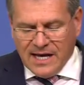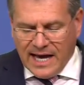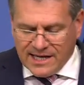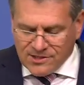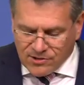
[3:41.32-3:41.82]

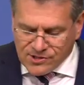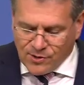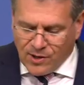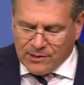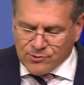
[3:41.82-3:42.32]
And it
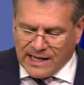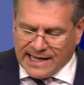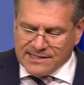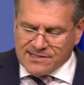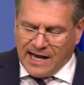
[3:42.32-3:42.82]
also
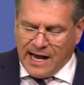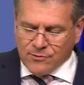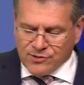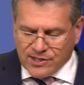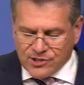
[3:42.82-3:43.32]
outlines
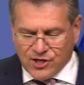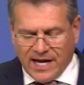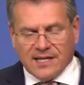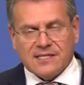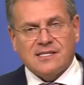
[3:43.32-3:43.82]
outreach
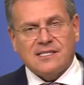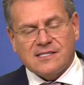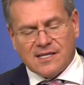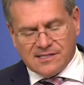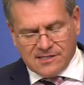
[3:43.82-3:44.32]
and
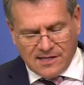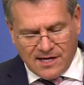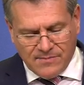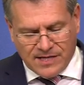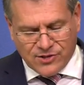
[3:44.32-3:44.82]
assistance
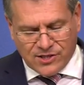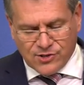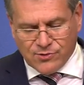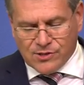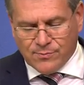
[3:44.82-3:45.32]
uh, measures
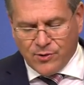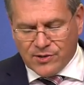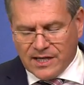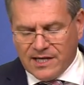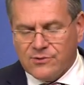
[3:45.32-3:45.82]
to
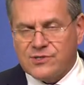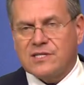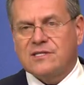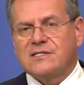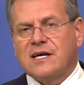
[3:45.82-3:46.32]
support EU
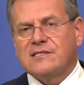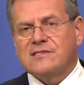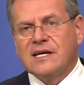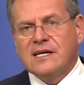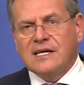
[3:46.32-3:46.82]
citizens
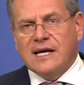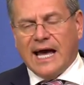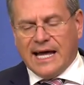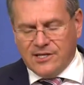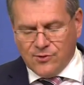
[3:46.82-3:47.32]

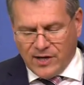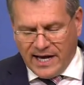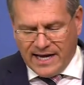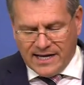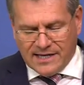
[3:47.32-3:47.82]
and
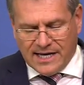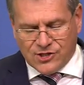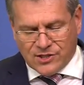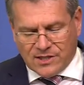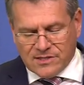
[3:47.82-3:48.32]
UK
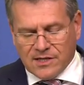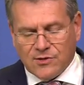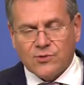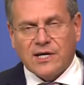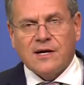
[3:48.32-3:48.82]
nationals,
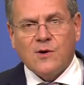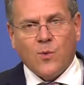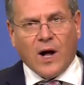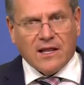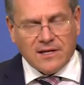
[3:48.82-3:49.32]
including
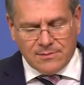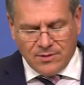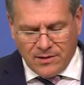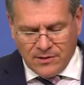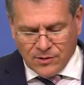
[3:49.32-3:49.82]

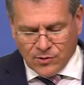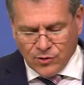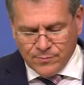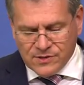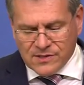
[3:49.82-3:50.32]
vulnerable
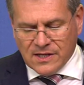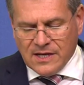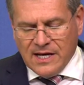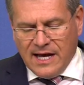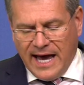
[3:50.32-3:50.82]
groups,
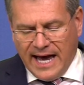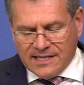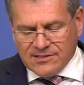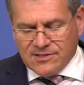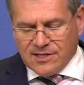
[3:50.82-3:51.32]

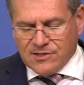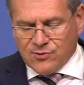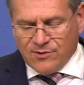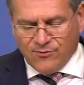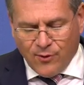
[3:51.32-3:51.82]
and uh, to
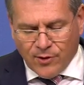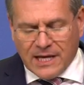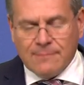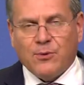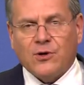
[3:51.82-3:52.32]
inform
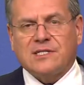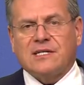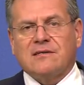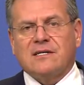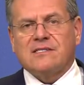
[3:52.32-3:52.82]

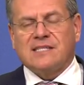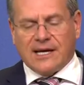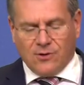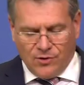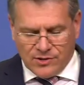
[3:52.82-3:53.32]
important
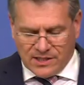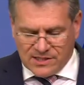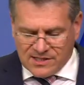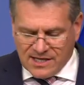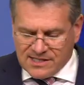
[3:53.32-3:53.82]

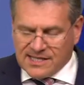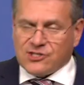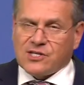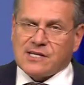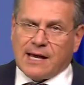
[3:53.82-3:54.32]
stakeholders
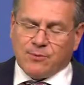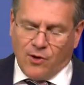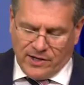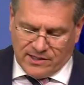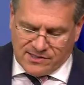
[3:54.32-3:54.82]
such as
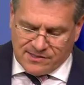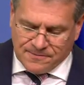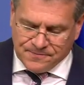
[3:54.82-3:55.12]
employers.